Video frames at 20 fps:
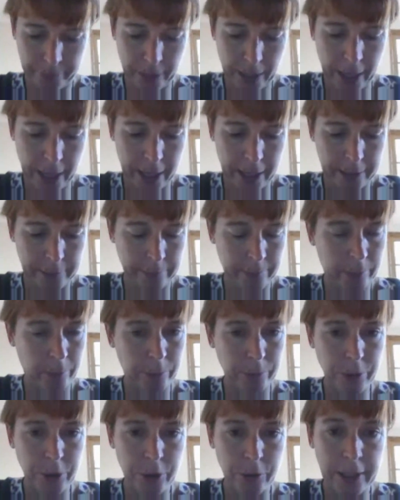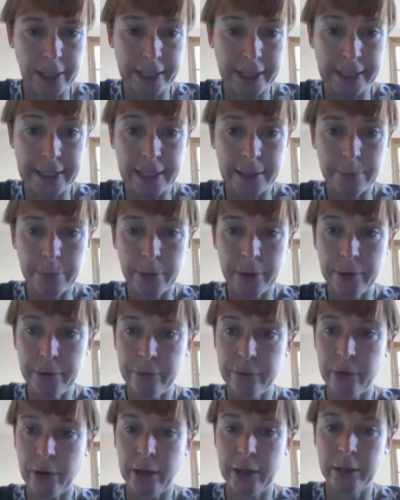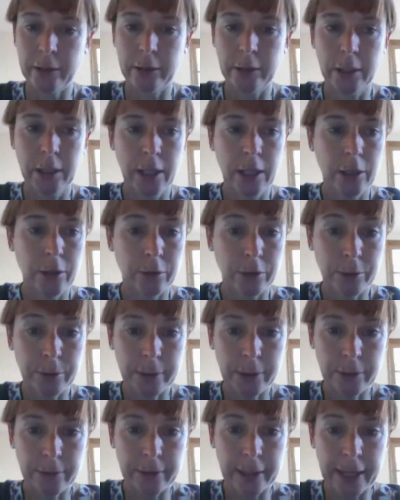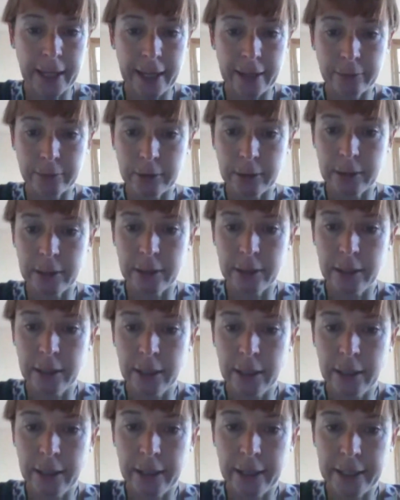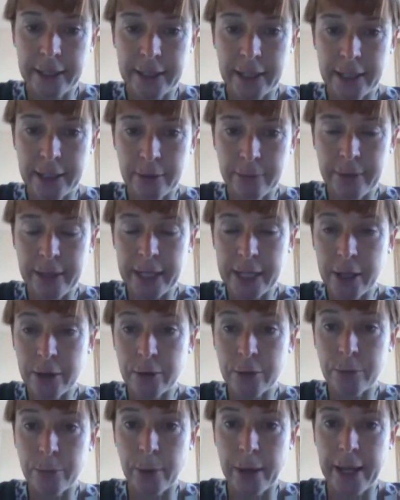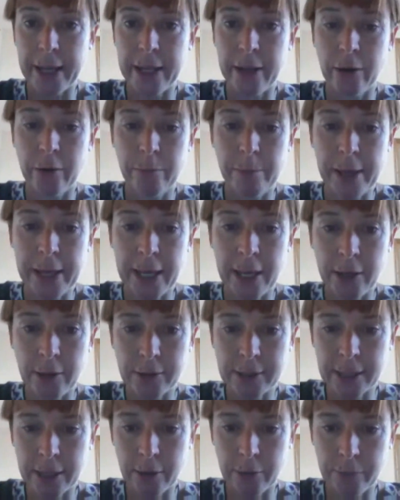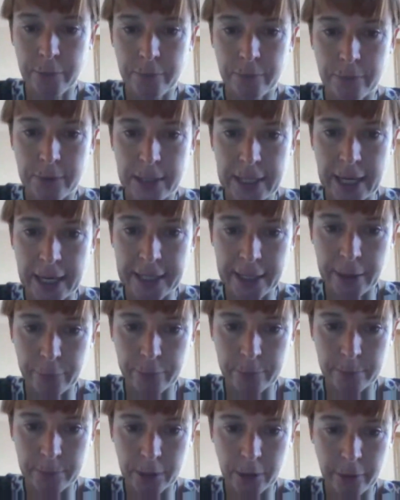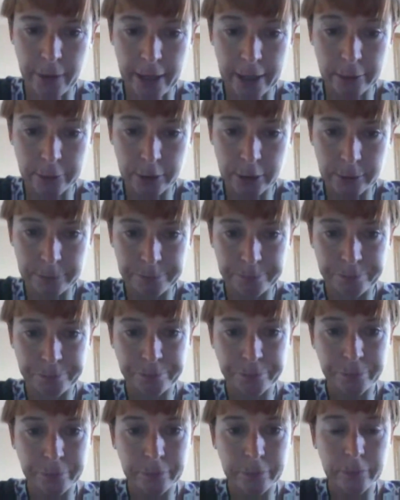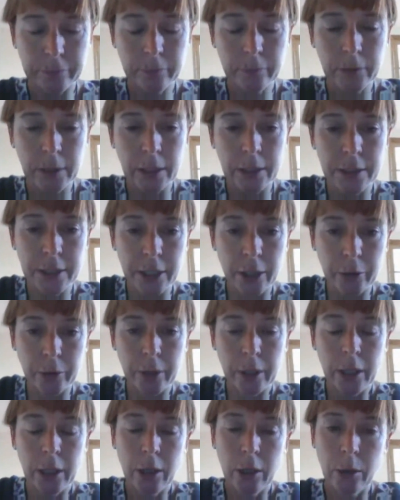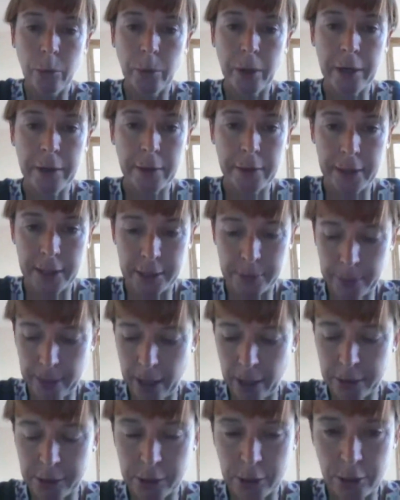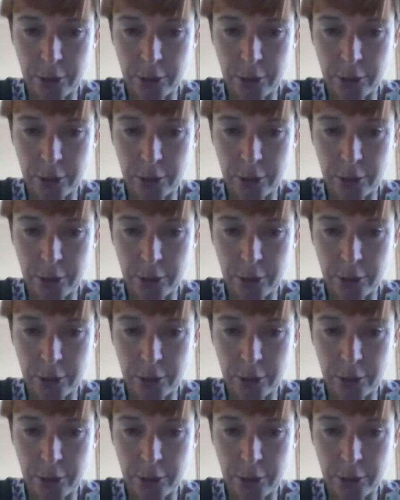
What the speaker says: or to your LinkedIn profile, your Twitter account, is a really good way of making yourself stand out from the crowd. So one of the things we ask you to